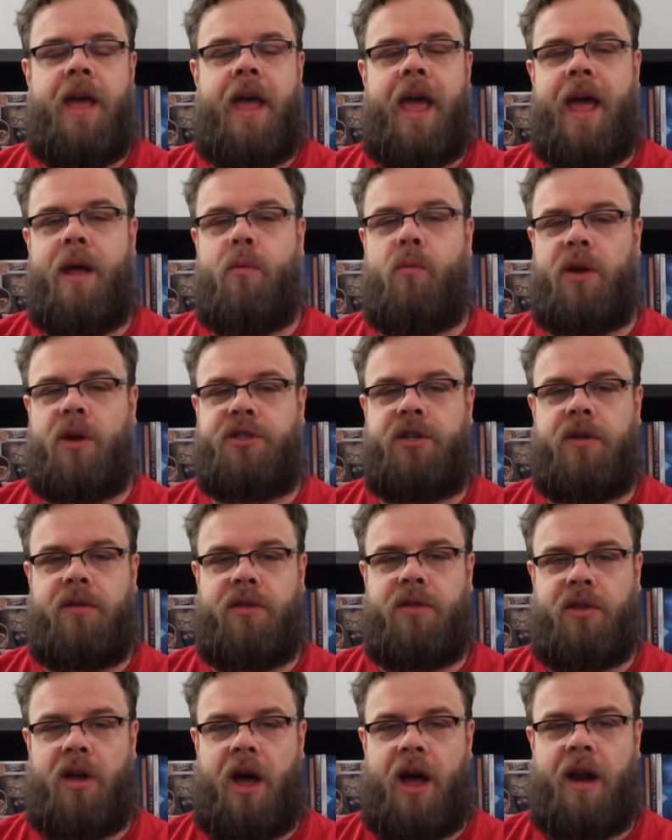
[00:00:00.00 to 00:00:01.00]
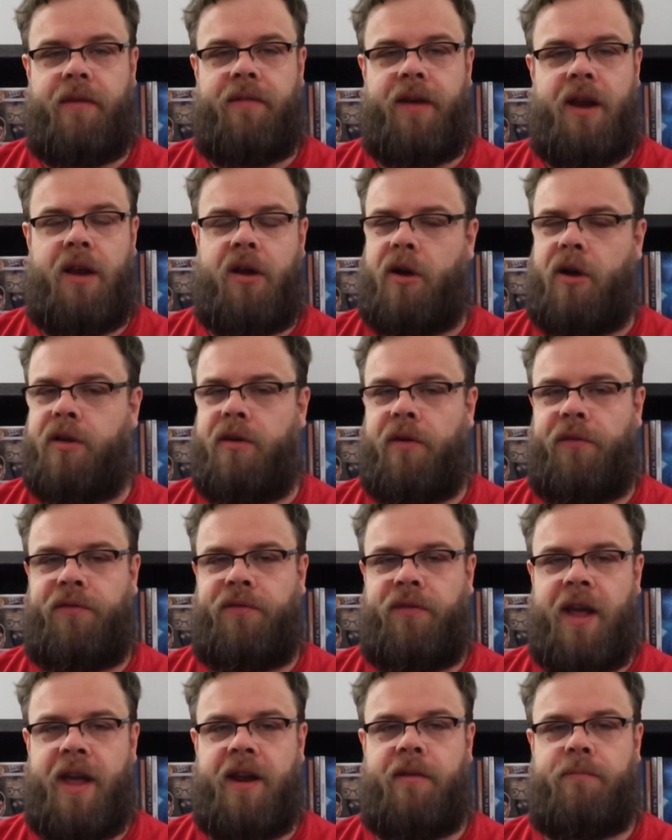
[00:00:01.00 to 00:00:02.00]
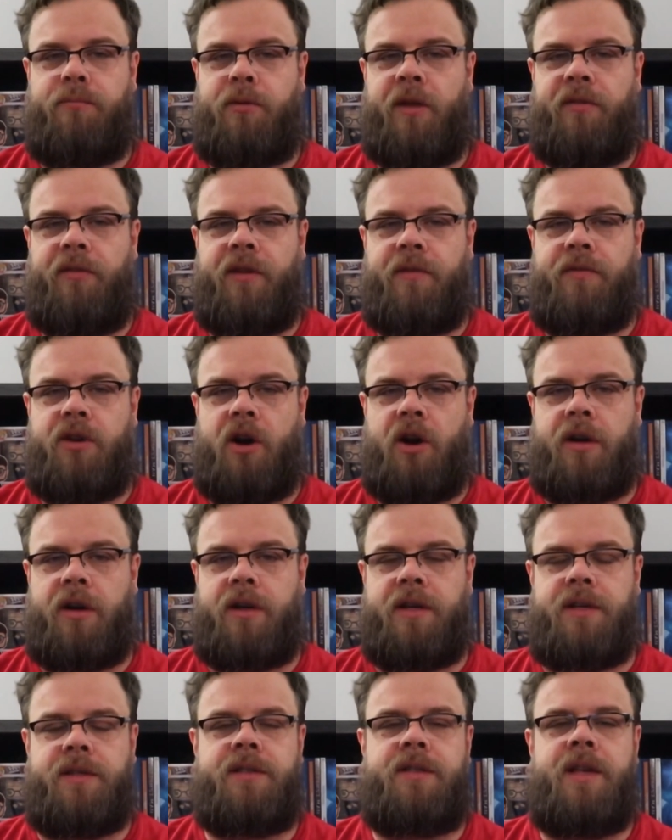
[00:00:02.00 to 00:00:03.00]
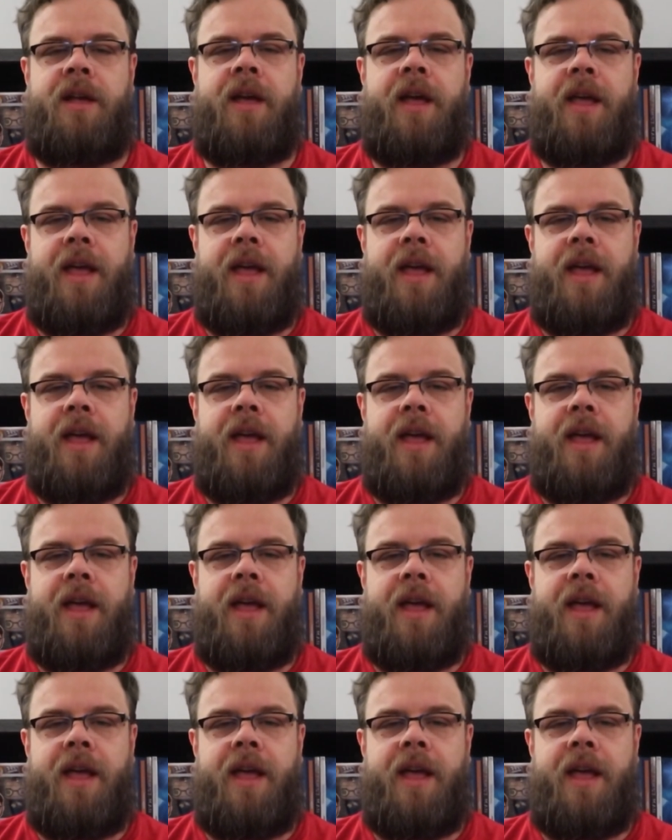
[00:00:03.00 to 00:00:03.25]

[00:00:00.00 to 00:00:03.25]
and what you thought of it and are you a fan of Prince of Darkness?